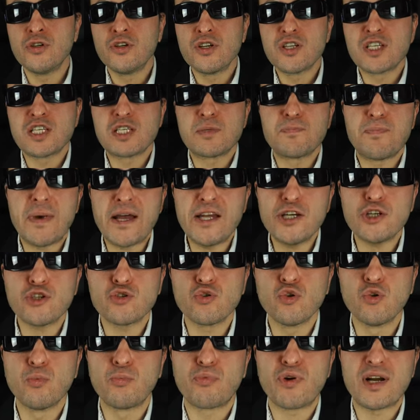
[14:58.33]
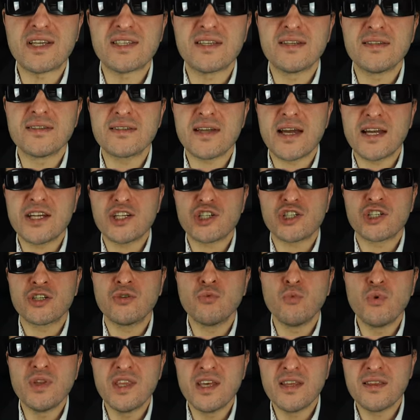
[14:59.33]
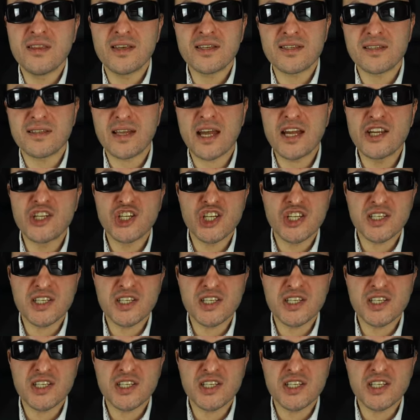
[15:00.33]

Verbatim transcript: spatial presentation within the stage